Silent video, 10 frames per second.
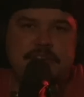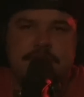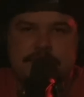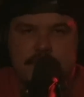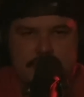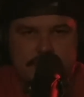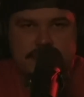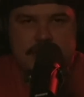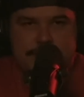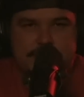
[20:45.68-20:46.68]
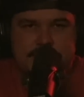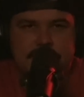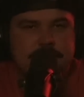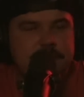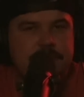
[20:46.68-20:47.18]
she also covers topics
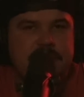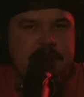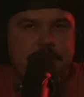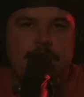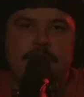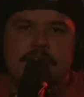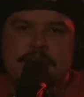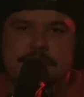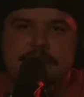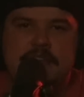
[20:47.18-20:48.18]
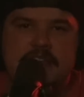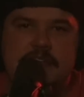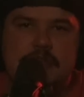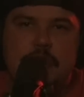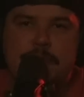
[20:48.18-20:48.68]
like donating organs,
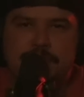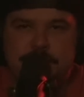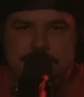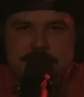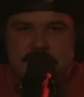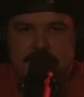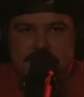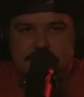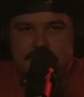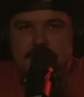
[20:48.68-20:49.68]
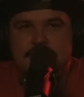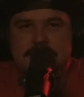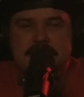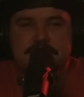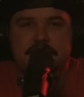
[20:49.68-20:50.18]
comatose states,
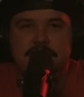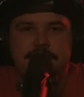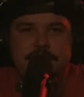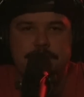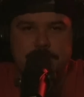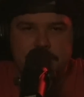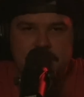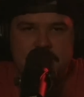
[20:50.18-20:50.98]
deja vu,